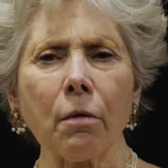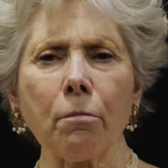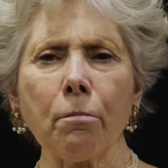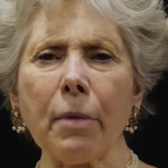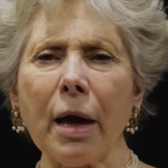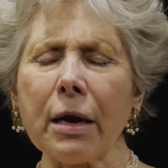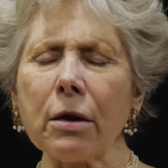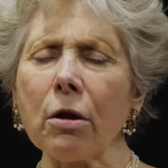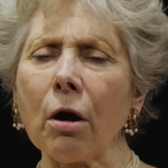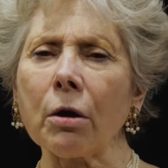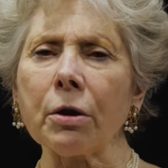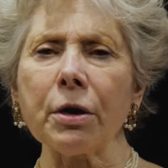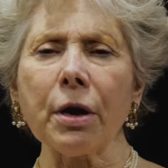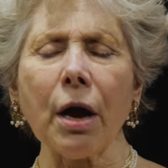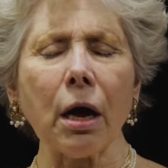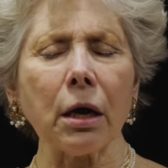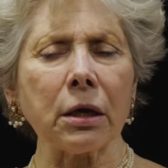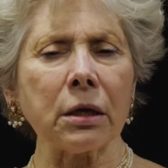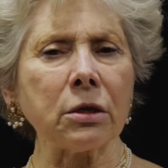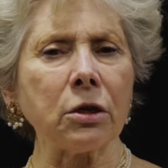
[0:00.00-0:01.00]
Men are
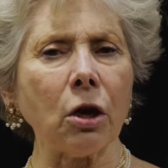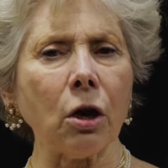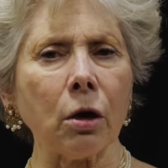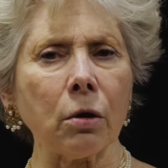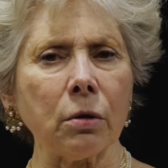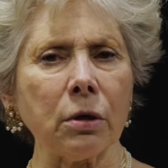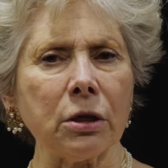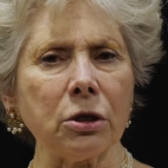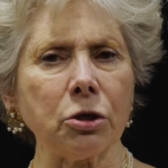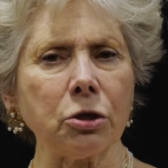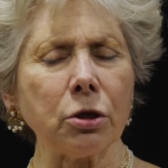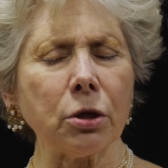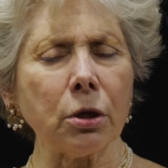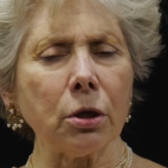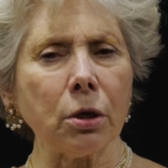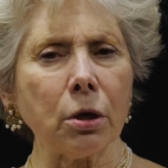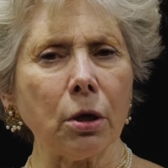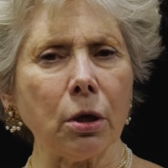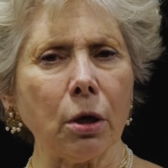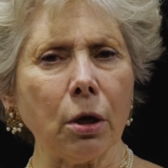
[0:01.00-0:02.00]
not encouraged
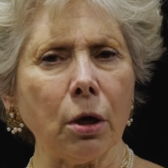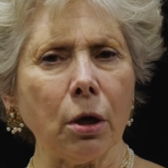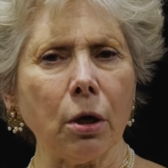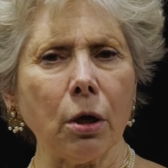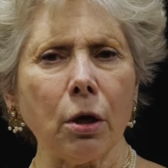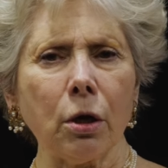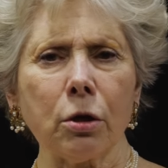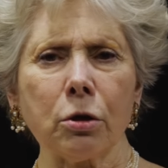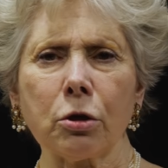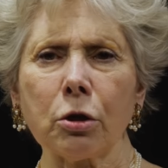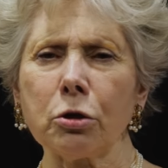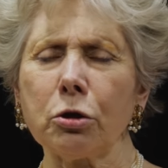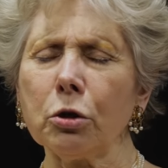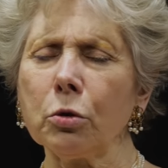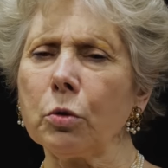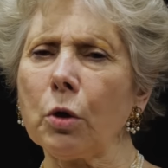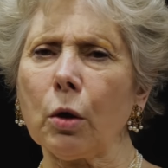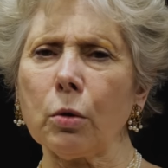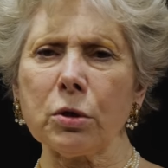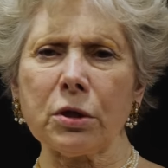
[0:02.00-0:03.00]
to
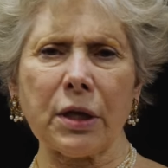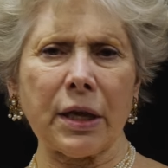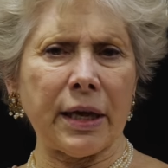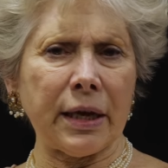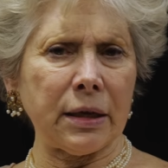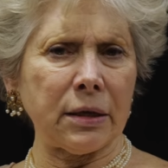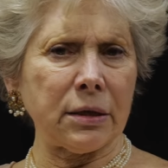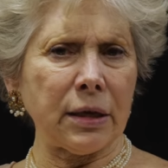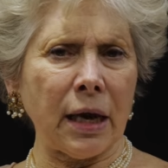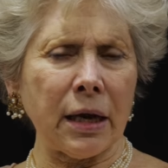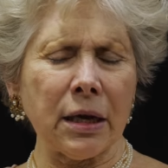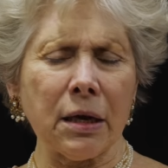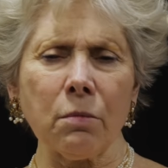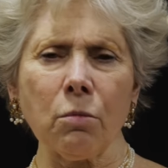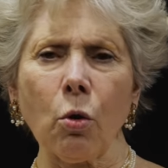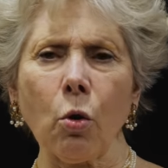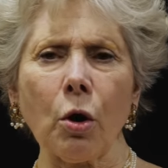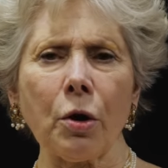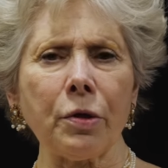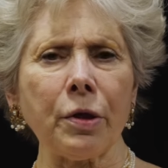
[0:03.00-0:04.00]
do those things any
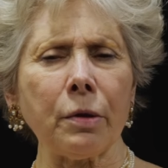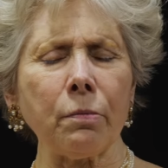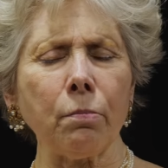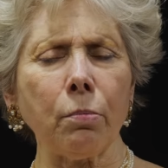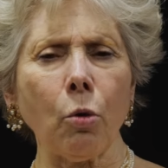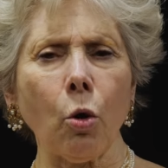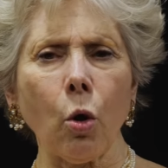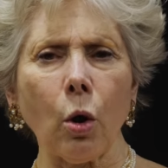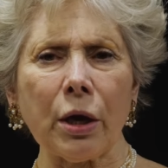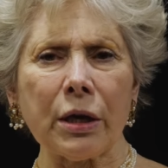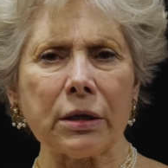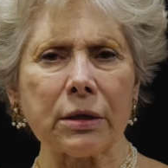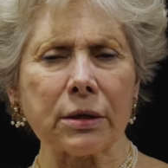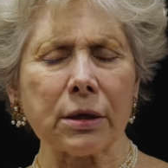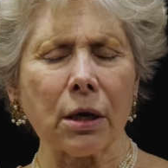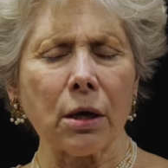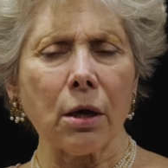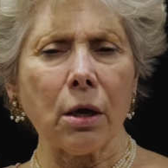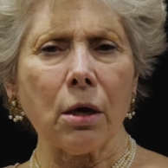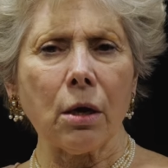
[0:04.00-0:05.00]
more than
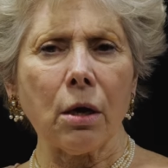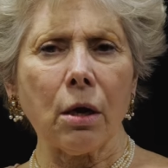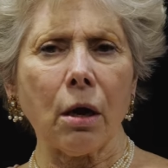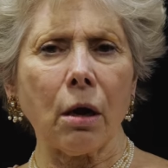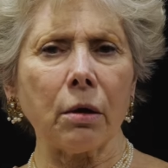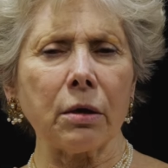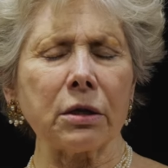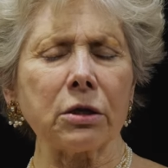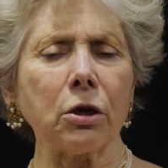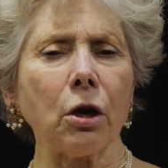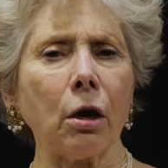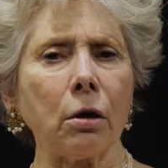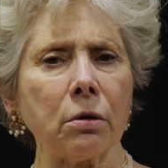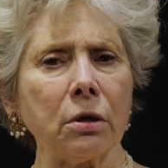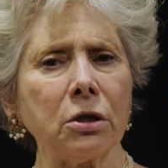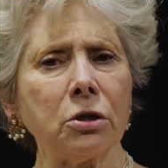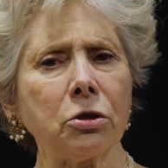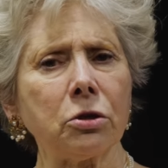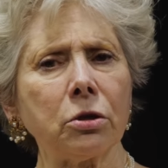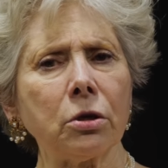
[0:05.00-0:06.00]
boys are
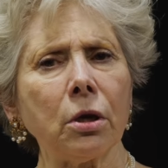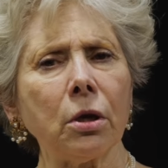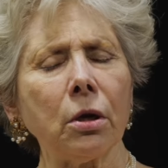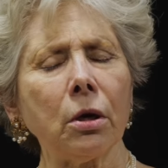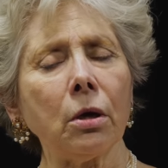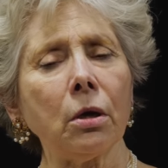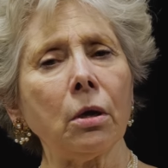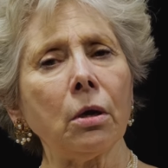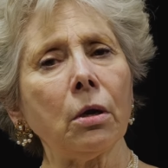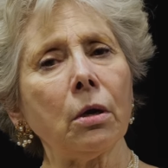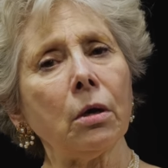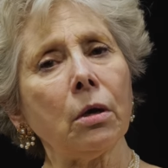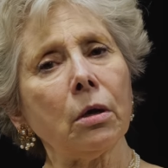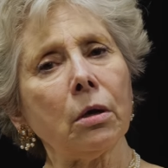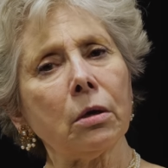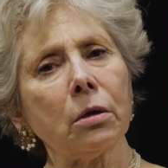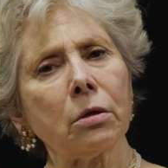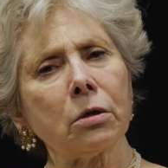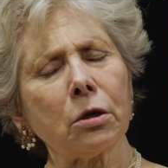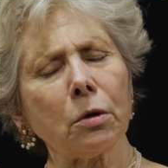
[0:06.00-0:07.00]
encouraged
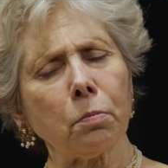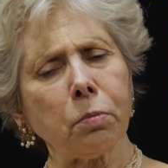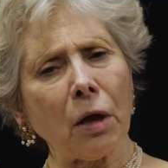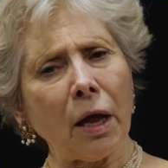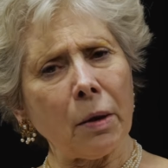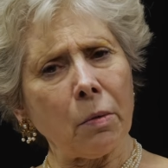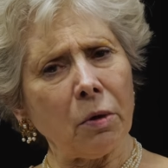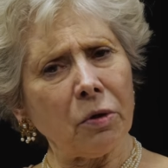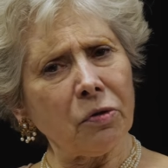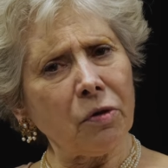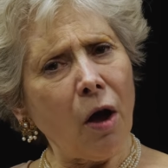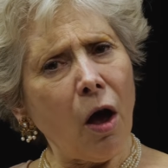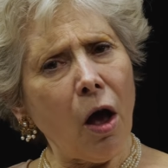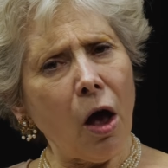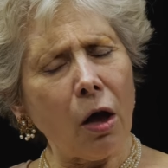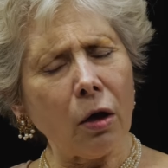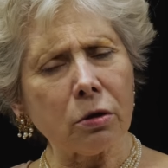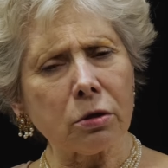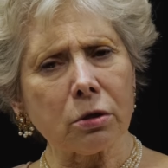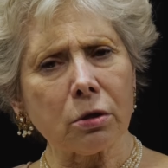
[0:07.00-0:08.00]
to play with
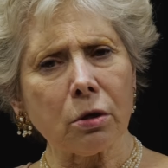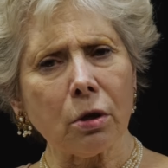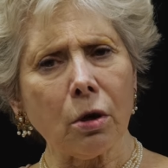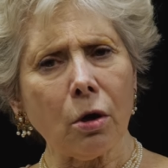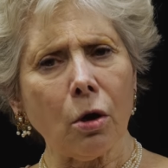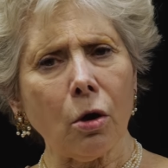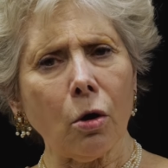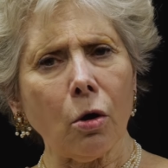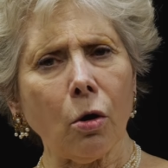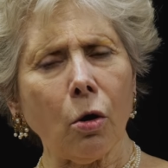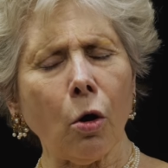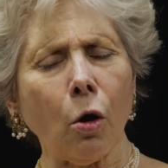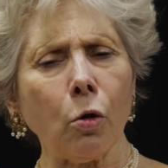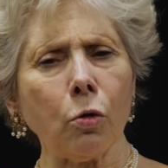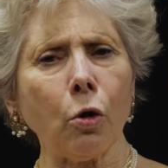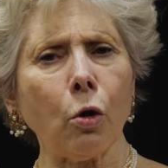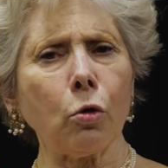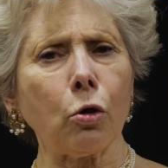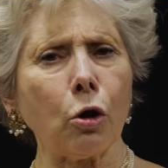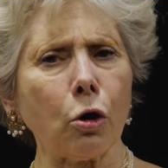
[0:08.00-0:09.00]
dolls,
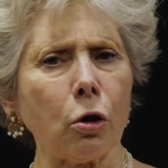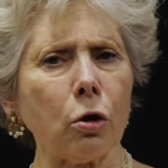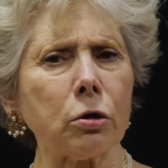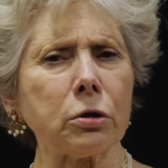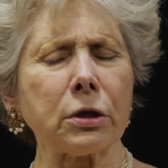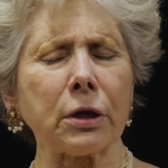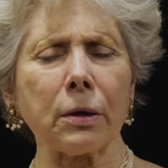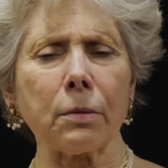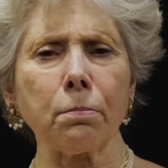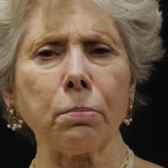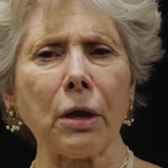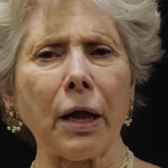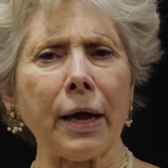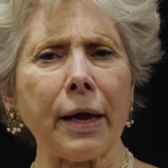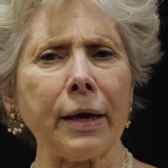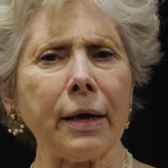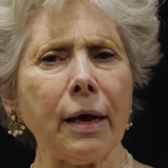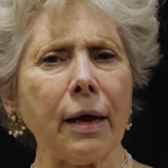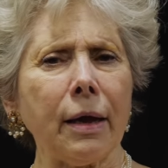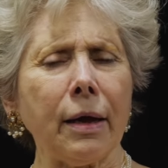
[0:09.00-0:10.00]
although girls can
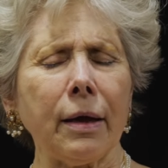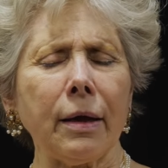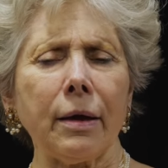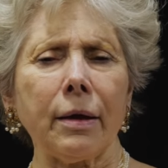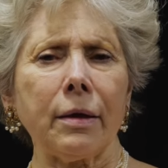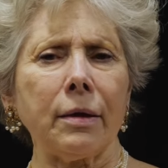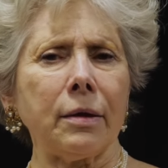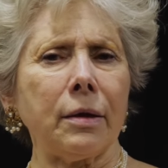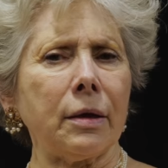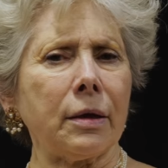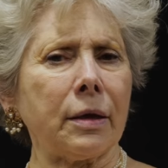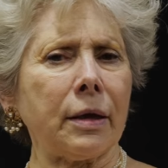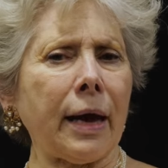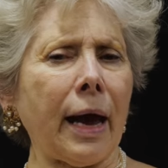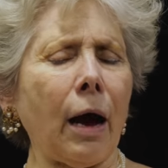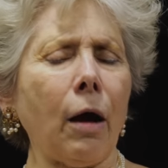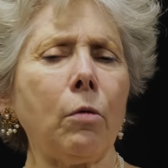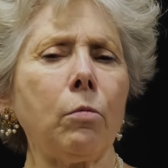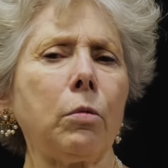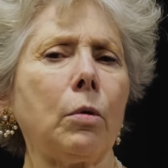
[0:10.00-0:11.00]
play
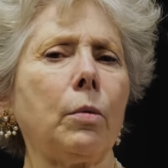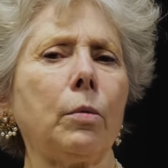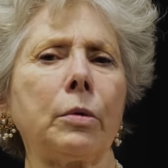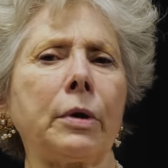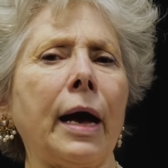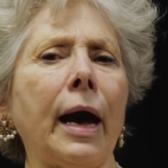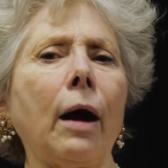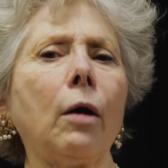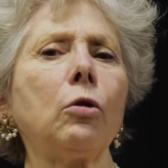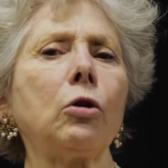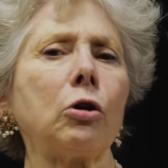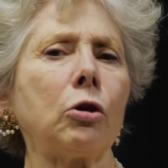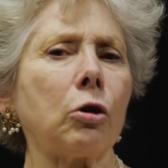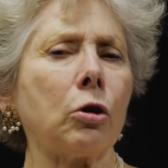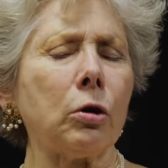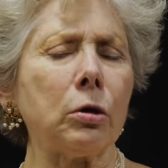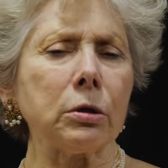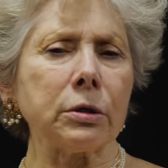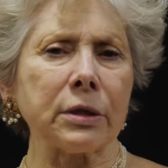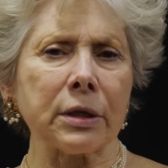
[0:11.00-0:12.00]

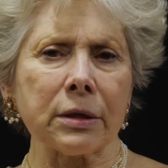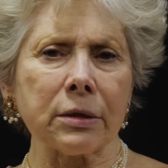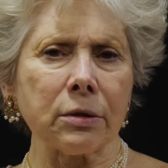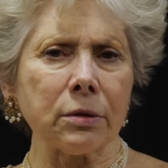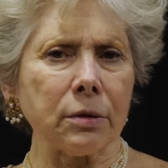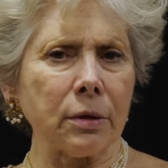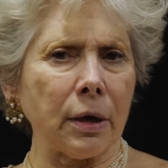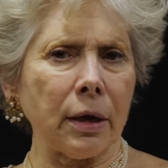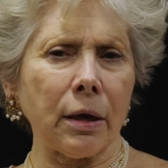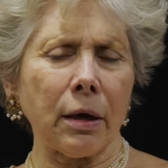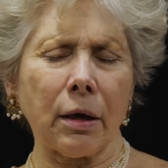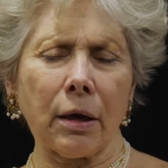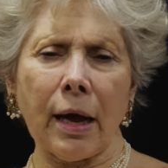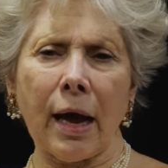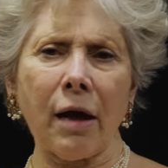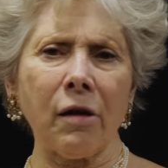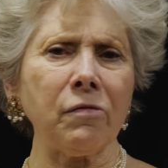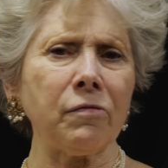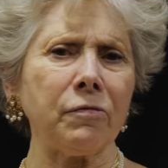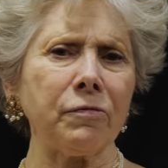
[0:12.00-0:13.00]
cowgirls and
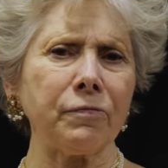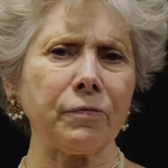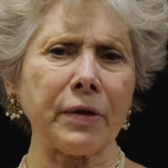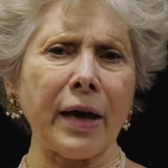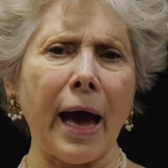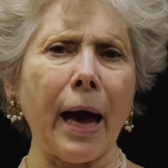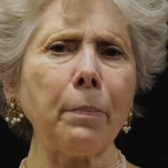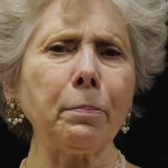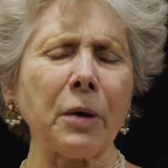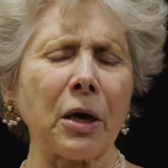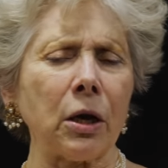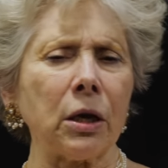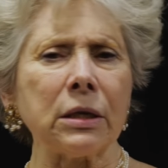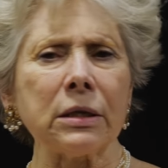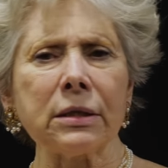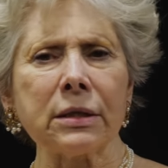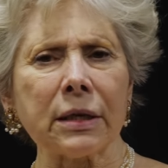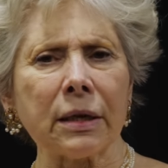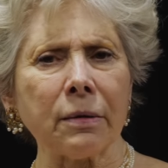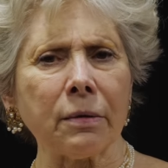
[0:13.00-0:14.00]
have cap
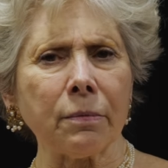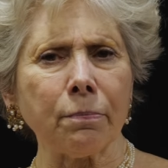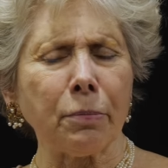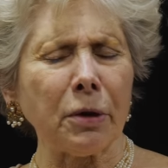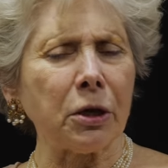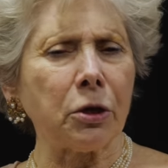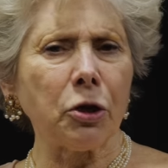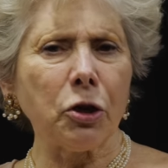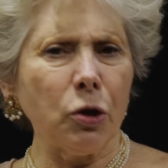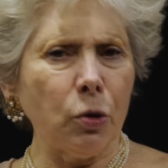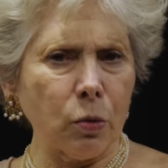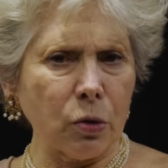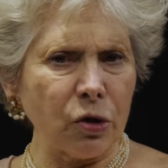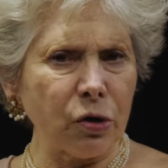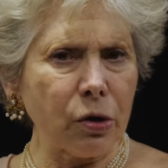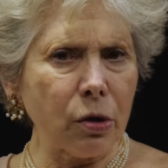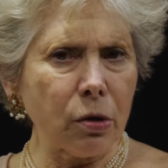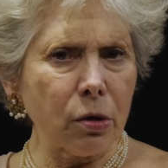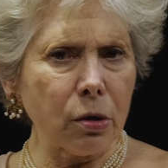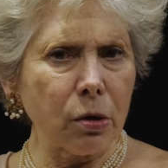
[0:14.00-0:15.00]
guns and be
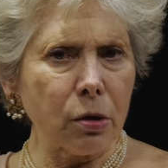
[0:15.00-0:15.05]
cute.